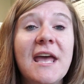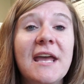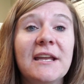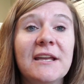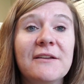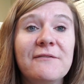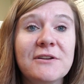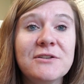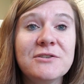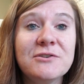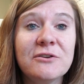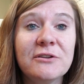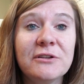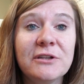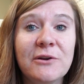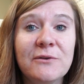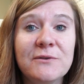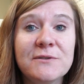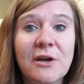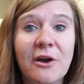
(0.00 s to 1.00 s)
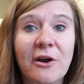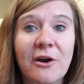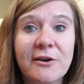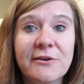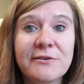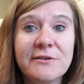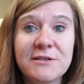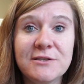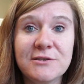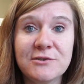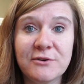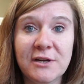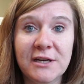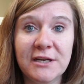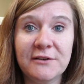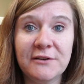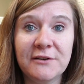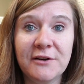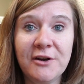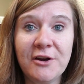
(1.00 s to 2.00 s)
Conventional loans are
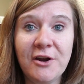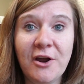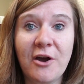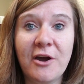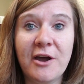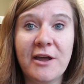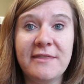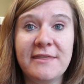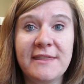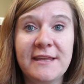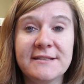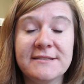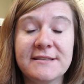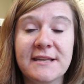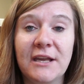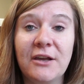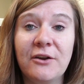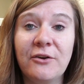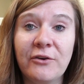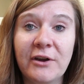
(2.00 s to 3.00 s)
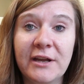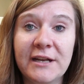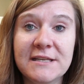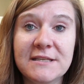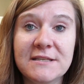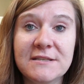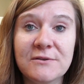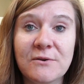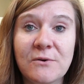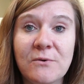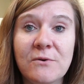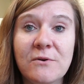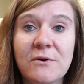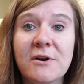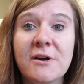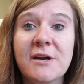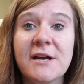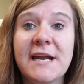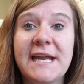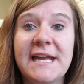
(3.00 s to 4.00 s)
stricter on things like credit
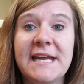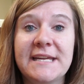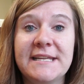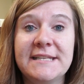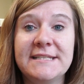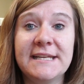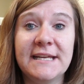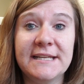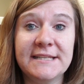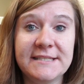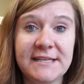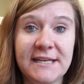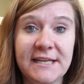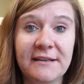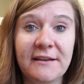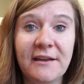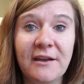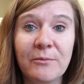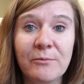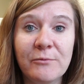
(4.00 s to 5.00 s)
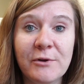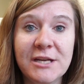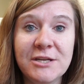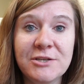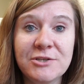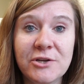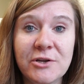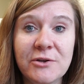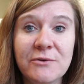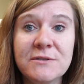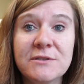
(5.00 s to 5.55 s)
score and debt to income ratio,